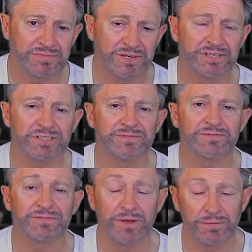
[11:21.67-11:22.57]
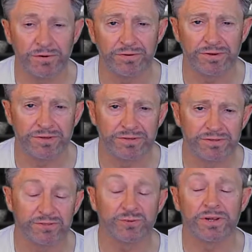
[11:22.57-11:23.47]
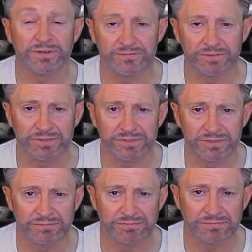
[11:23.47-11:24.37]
last February, 12 months,